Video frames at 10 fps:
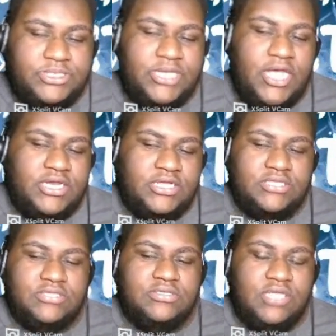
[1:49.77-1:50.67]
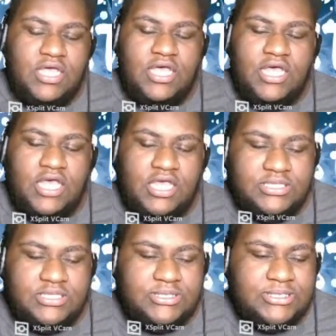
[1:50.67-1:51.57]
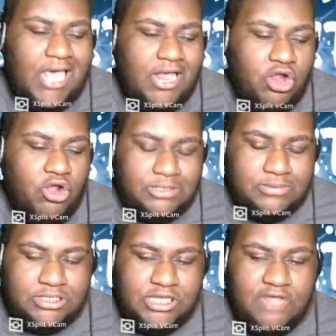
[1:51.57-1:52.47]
to incite her on some stuff,